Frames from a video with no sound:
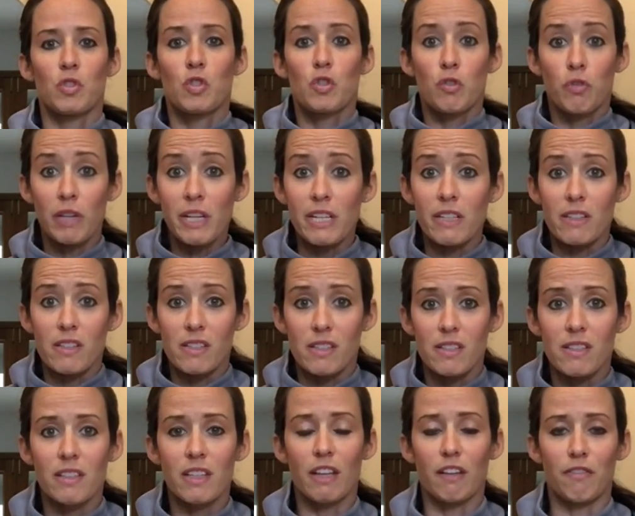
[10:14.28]

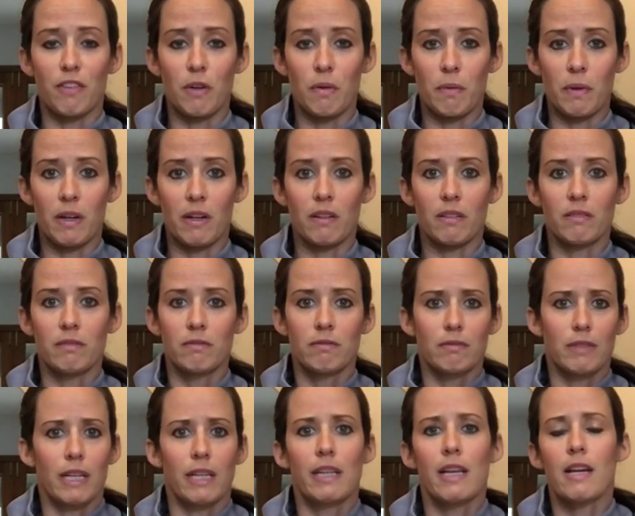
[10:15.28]
treats, if you will.
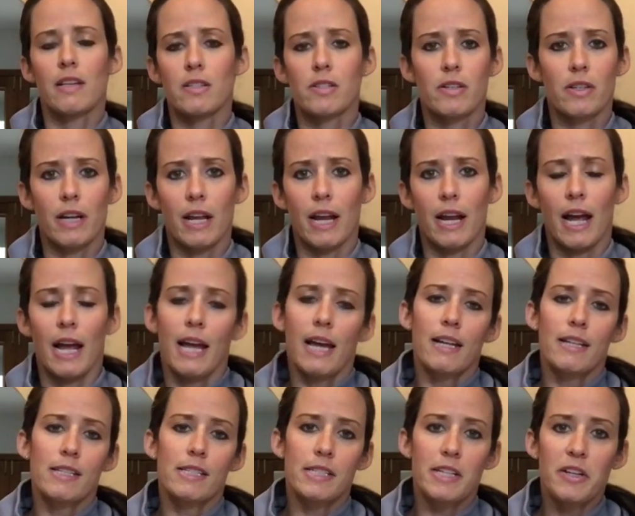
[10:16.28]
Like yesterday, I had
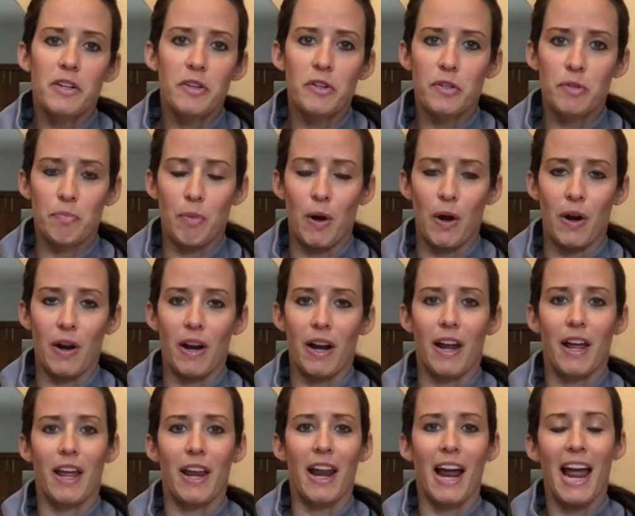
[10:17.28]
a Snickers bar,
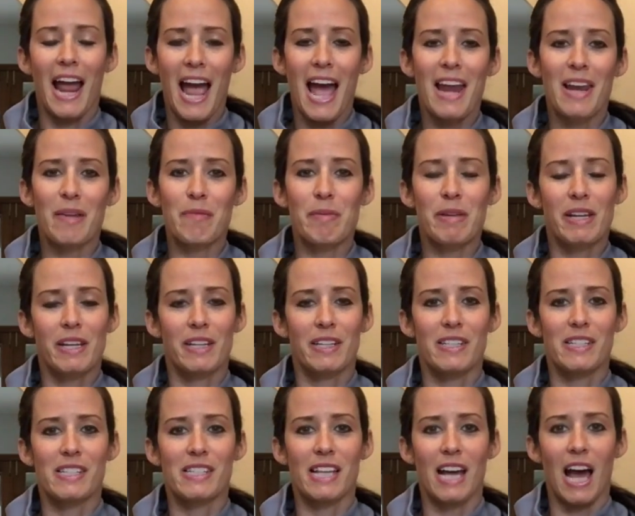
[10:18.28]
and I had it
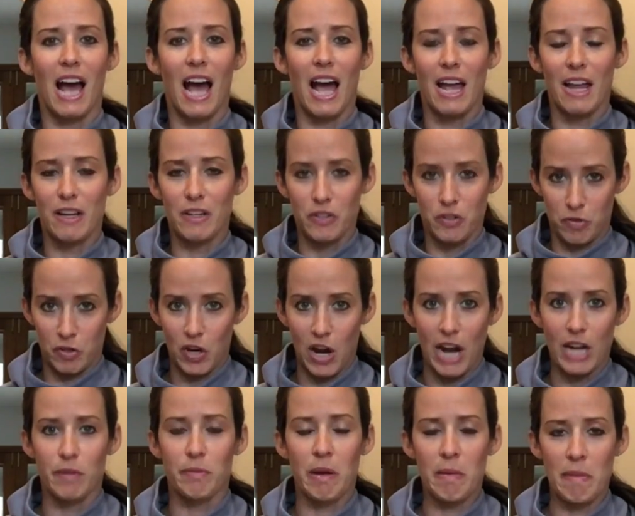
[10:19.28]
because I
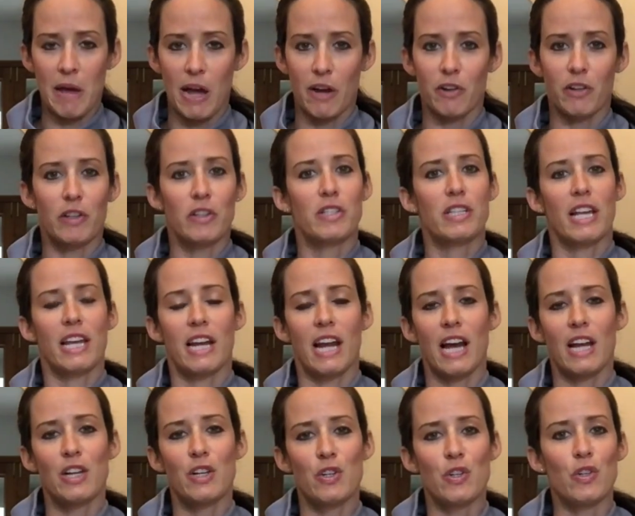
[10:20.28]
tracked my macros and
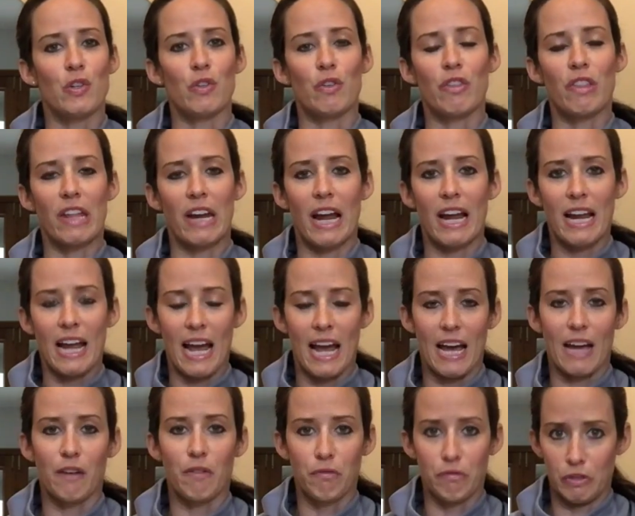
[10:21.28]
I knew that I
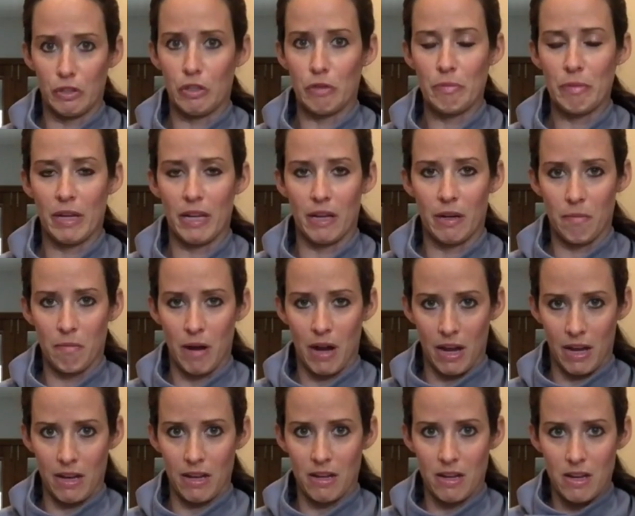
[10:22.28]
had room in
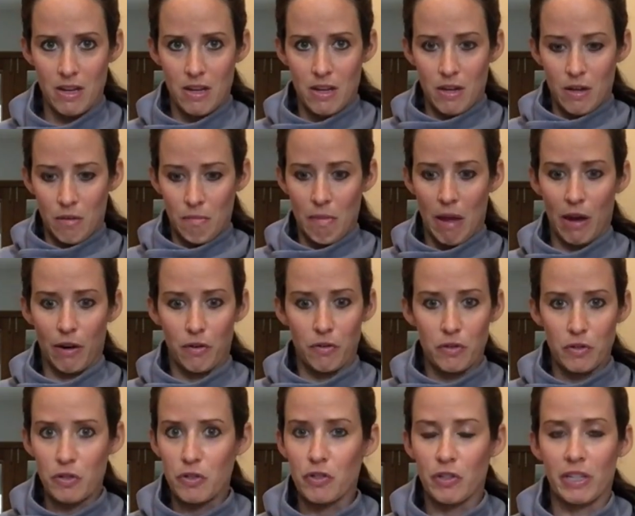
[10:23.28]
my
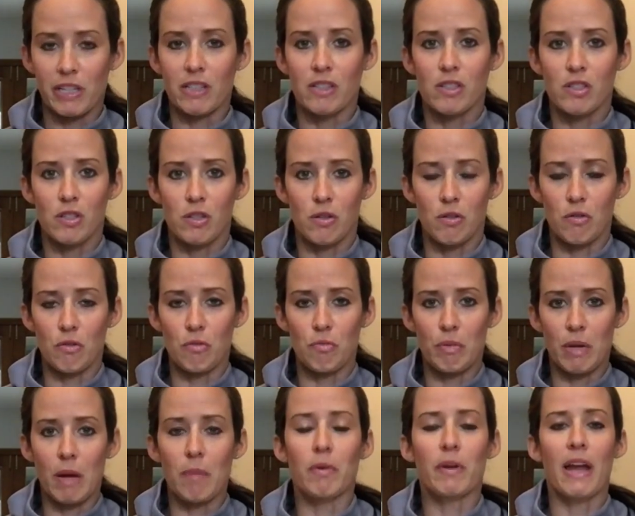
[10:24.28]
macronutrients to
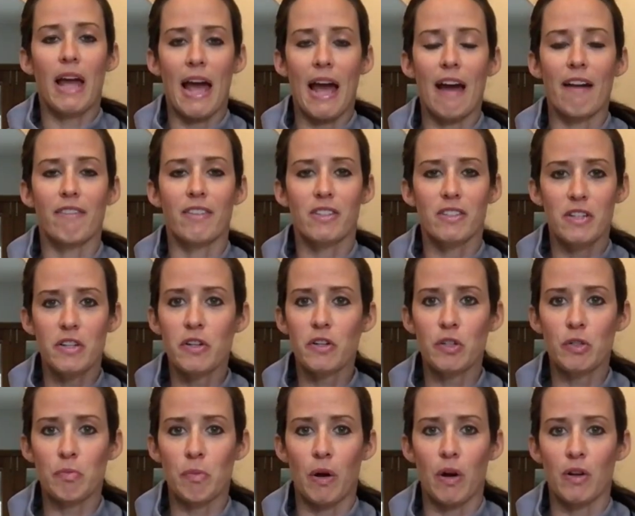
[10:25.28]
be able to have a
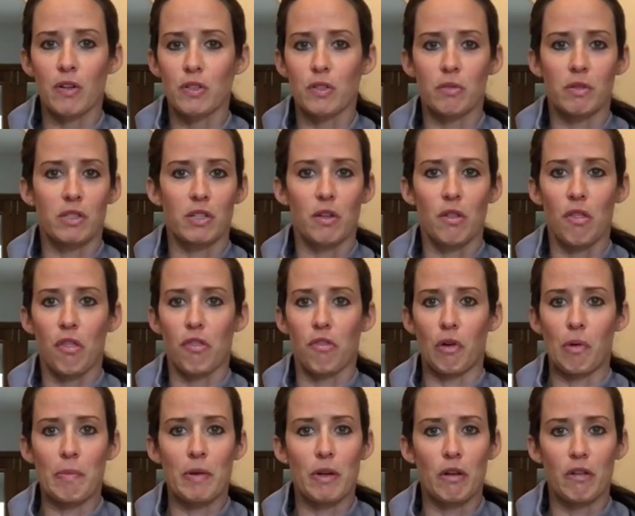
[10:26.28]
Snickers bar. So it didn't
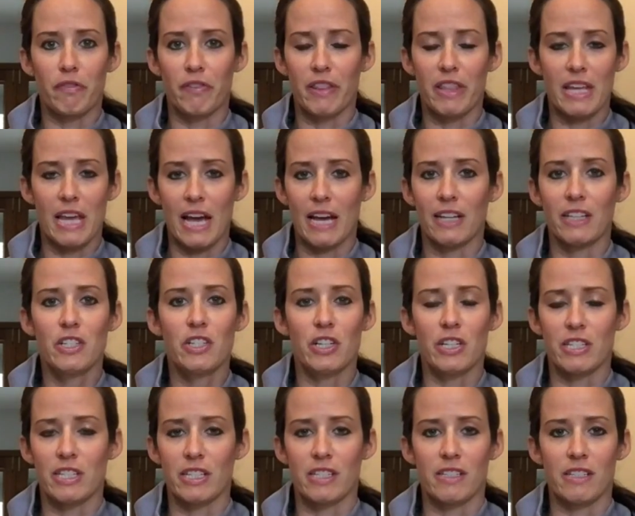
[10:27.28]
throw me over the edge.
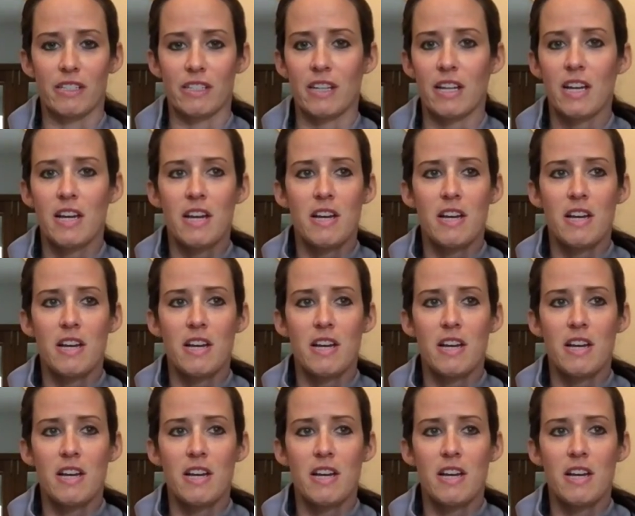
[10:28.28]
It didn't